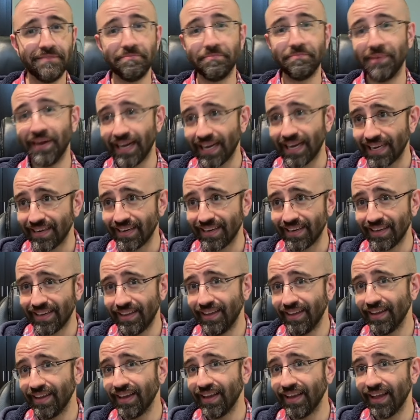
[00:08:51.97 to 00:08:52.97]
But
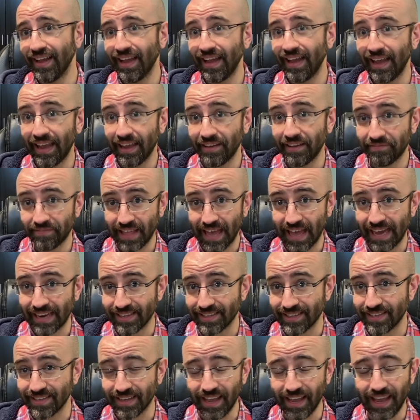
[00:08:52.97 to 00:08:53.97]
if that
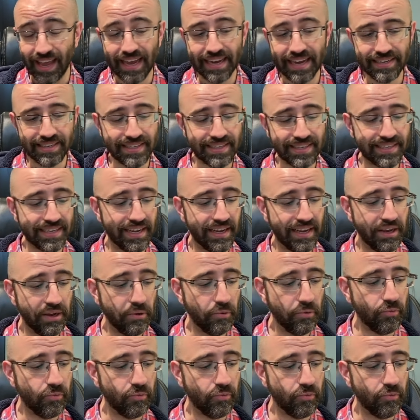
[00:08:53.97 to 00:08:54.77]
is the case,